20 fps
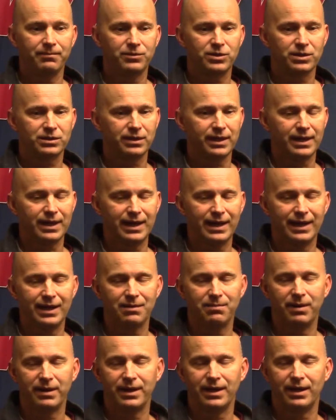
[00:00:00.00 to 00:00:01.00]
Just like
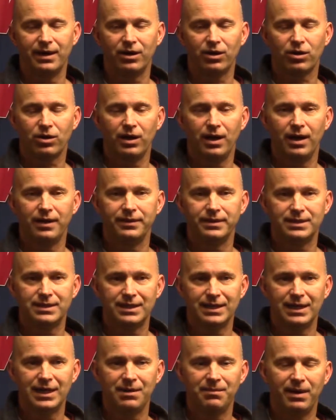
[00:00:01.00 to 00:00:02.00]
anybody on the
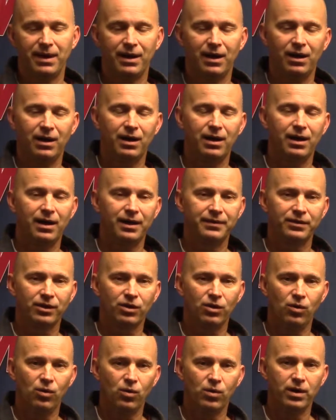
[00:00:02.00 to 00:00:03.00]
team, on the
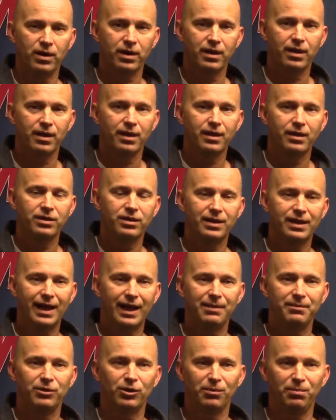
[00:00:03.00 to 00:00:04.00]
court, you
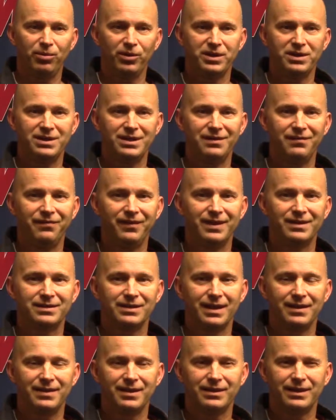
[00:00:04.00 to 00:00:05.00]
got to be able to play defense.
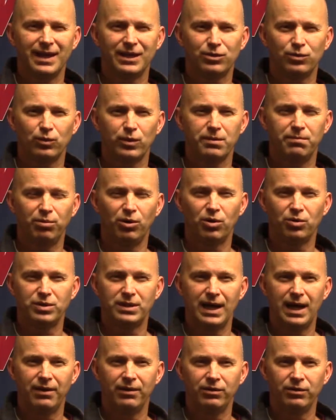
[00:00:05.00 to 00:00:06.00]
And I think that's where we broke
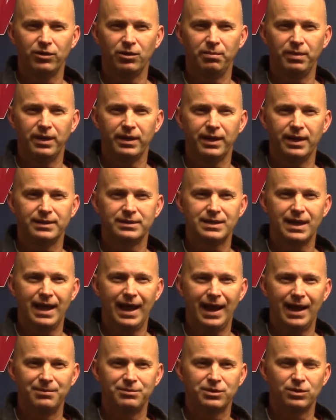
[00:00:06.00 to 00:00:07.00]
down a little bit against
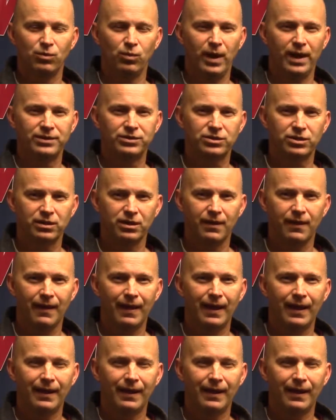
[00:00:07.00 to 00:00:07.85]
Adams and Western.